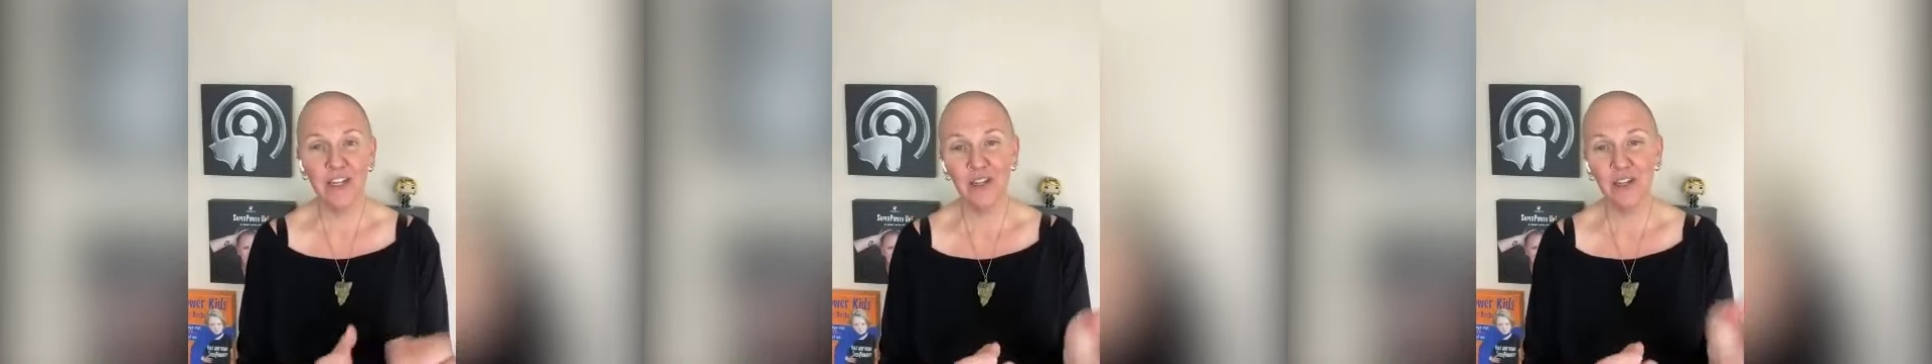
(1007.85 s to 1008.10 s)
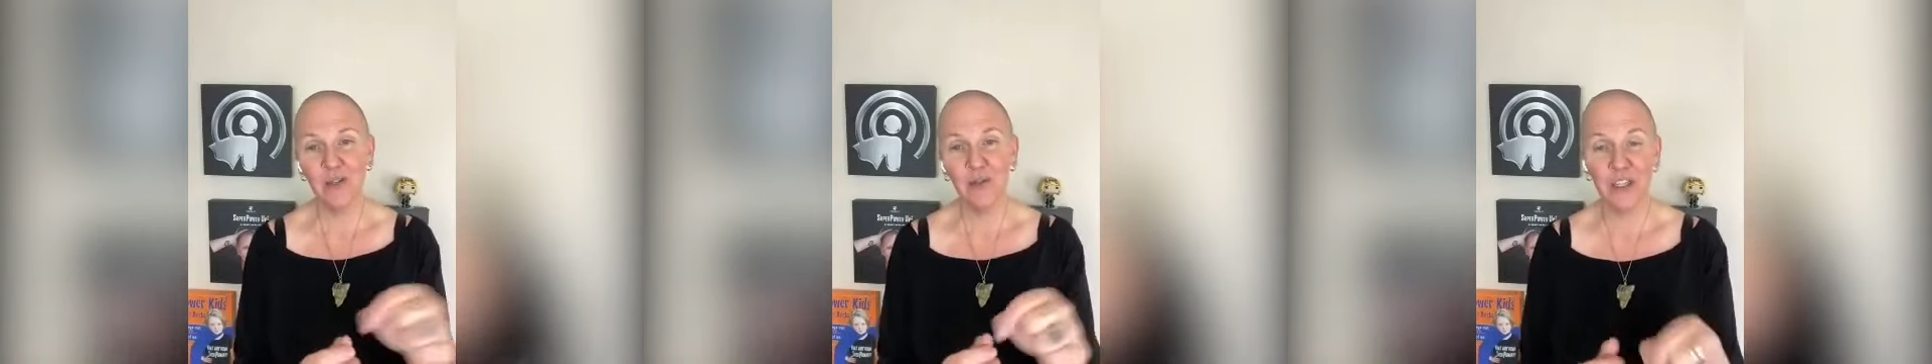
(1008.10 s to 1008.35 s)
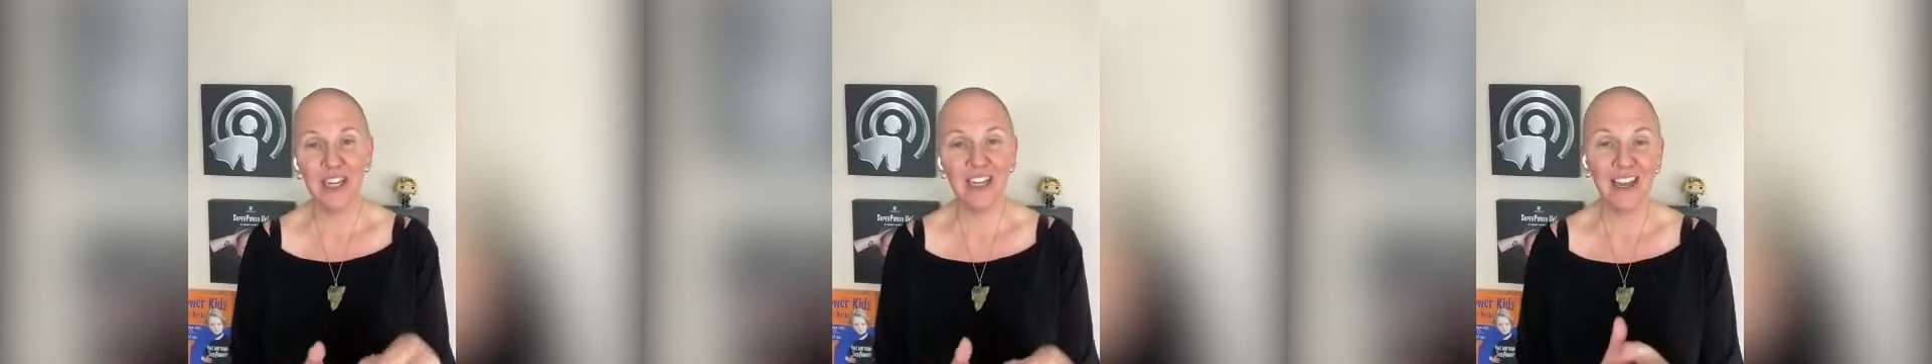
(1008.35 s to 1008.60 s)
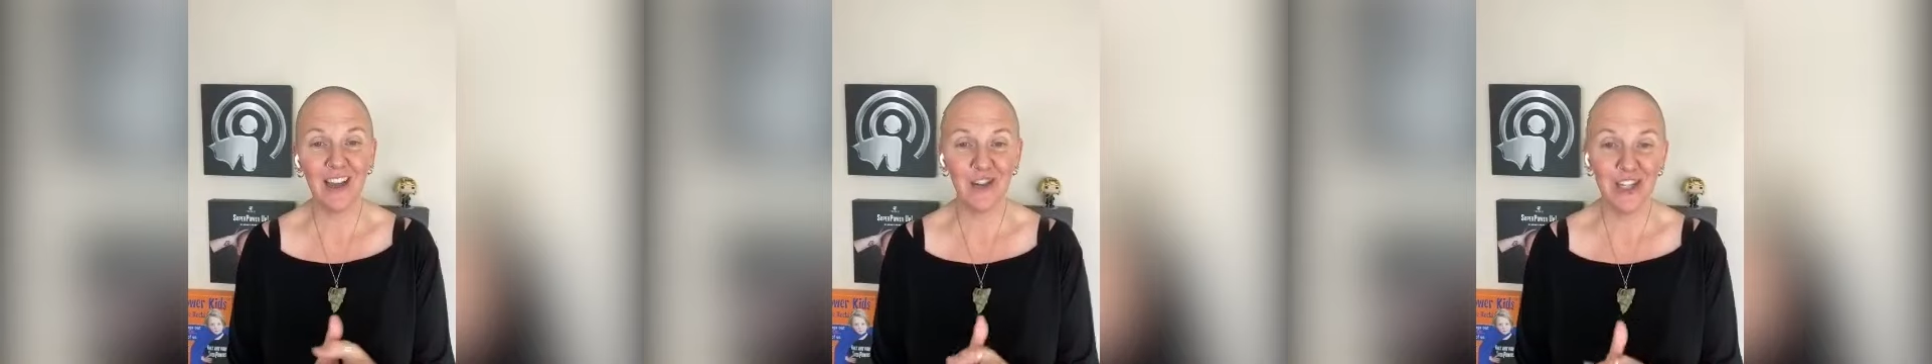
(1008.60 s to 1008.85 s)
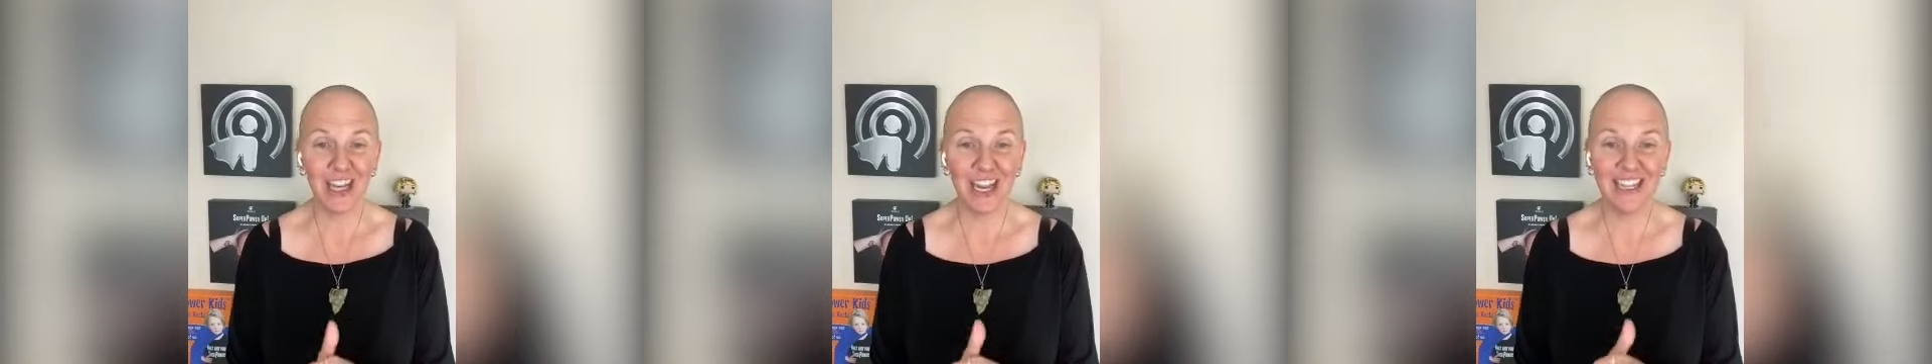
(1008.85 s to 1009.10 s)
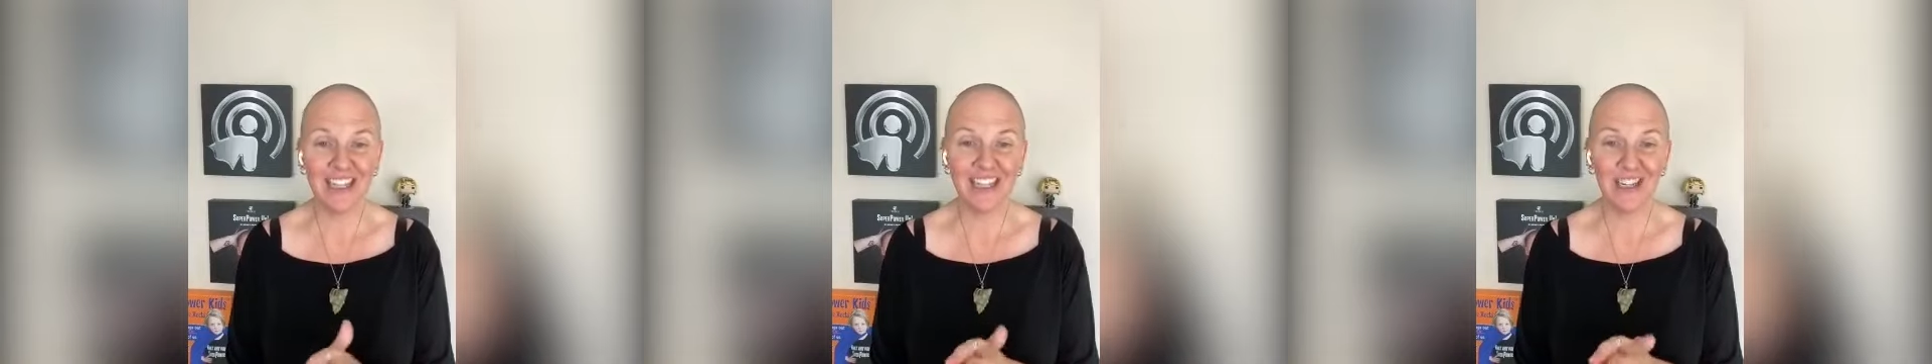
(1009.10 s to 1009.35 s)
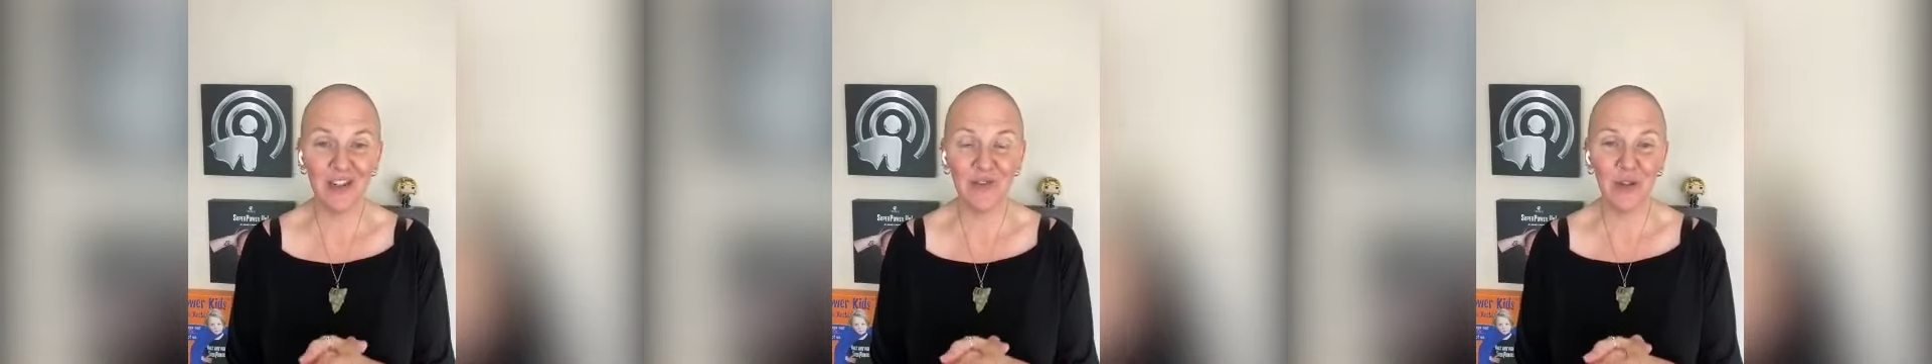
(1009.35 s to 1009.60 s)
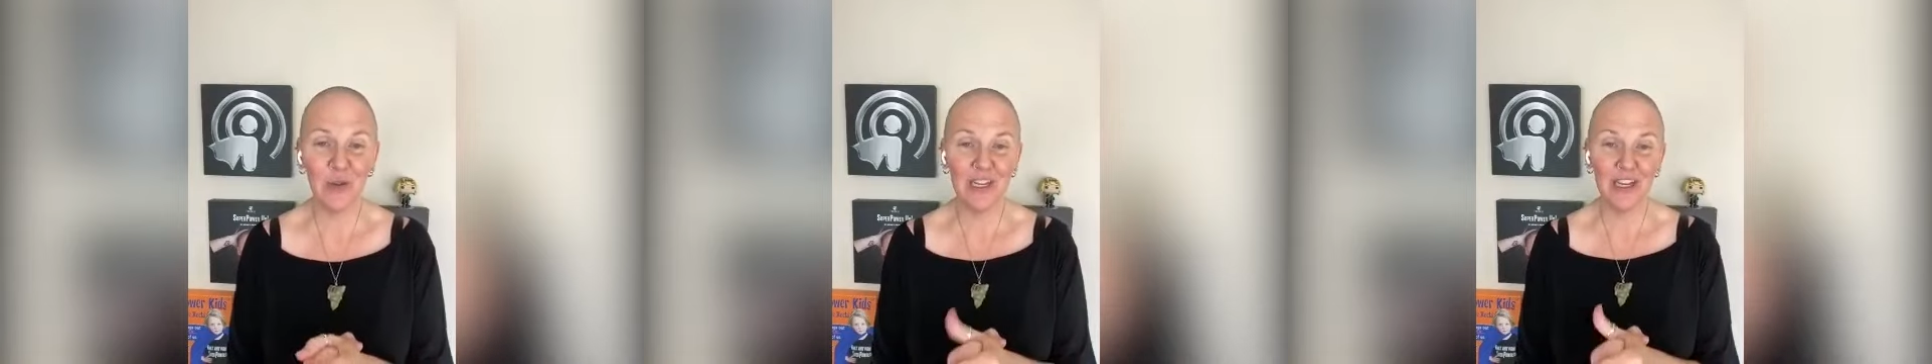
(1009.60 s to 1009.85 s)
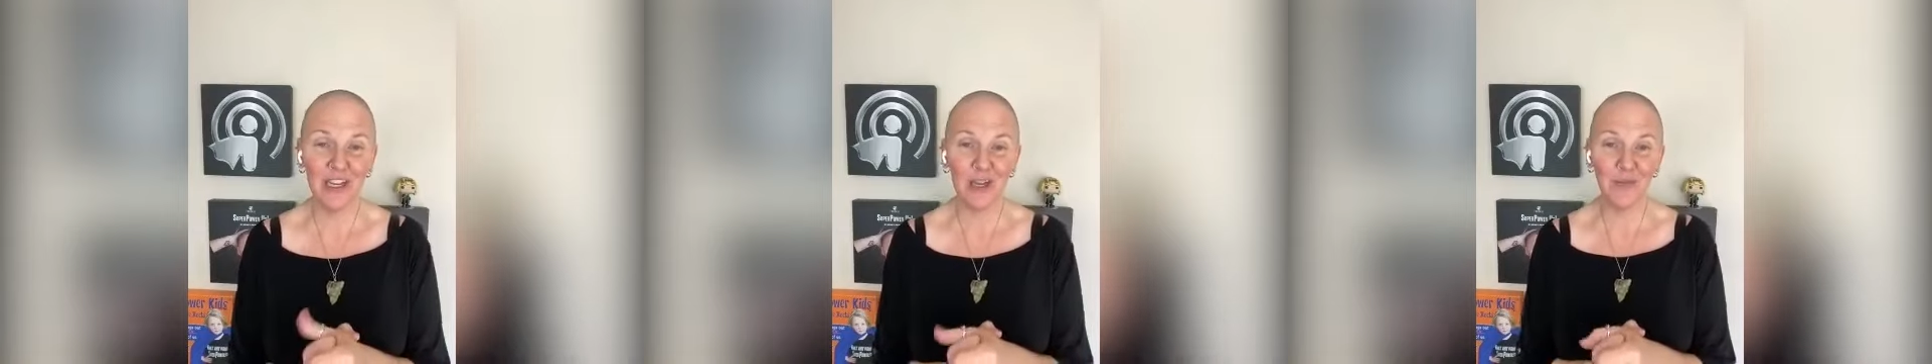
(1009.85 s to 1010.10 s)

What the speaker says: make sure you check out Chad's interview when it